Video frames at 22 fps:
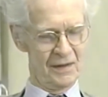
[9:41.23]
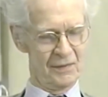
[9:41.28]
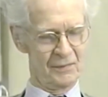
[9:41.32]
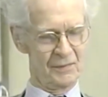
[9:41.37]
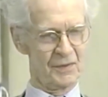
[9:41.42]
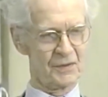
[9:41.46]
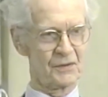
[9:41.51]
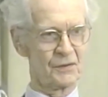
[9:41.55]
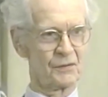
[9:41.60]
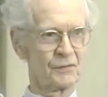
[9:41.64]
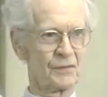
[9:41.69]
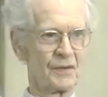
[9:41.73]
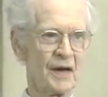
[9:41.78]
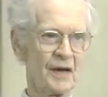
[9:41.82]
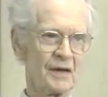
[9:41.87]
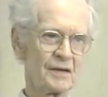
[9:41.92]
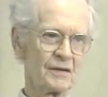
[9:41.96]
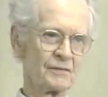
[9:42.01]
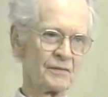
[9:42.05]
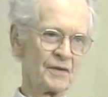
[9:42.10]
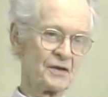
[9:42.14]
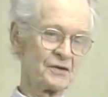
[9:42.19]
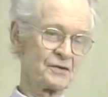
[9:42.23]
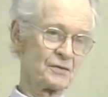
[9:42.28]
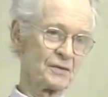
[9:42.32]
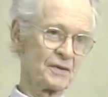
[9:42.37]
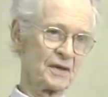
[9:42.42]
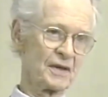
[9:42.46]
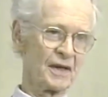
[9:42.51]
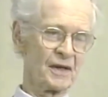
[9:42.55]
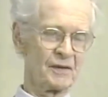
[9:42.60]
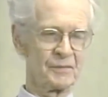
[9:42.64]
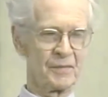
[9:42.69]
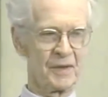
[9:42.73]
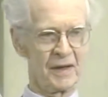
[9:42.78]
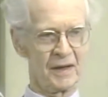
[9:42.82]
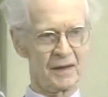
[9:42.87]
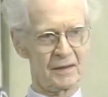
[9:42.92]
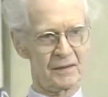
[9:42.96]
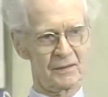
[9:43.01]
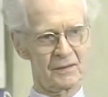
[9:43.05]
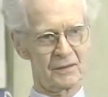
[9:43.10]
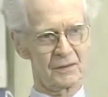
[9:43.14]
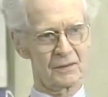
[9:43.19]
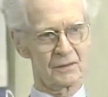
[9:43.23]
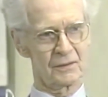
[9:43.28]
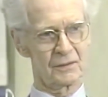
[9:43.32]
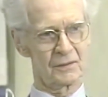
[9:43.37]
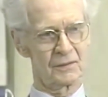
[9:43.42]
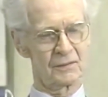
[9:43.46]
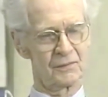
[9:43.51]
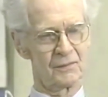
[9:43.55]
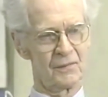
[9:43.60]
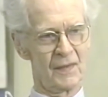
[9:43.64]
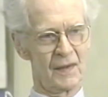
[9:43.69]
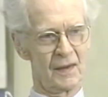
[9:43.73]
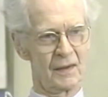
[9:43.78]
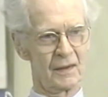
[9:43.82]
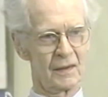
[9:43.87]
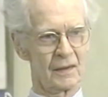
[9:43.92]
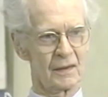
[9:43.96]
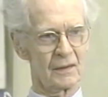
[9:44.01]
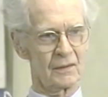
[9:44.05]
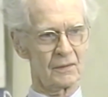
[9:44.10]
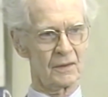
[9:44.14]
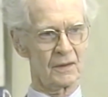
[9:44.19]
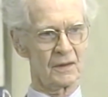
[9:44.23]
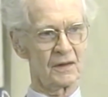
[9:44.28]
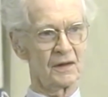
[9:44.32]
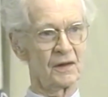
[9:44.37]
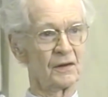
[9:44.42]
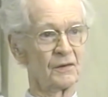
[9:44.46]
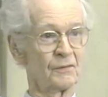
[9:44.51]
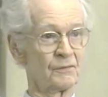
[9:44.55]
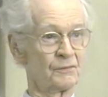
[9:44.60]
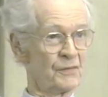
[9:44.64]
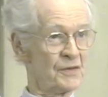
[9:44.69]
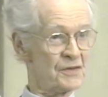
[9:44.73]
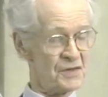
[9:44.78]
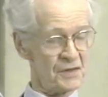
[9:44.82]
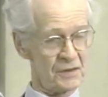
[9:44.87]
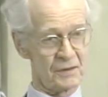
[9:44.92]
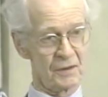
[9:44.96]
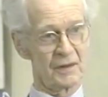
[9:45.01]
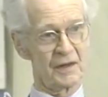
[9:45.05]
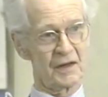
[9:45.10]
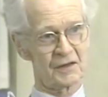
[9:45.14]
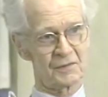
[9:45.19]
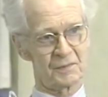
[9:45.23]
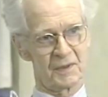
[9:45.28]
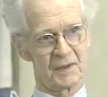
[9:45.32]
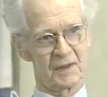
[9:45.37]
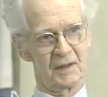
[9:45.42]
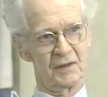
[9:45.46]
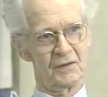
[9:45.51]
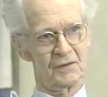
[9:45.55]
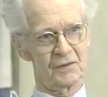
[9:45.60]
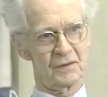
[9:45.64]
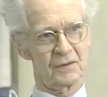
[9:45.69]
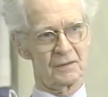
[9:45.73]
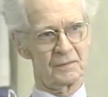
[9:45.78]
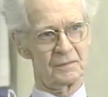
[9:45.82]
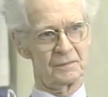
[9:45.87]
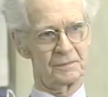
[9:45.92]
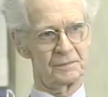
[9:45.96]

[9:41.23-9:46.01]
but you've got eventually to get back to uh, physical explanation.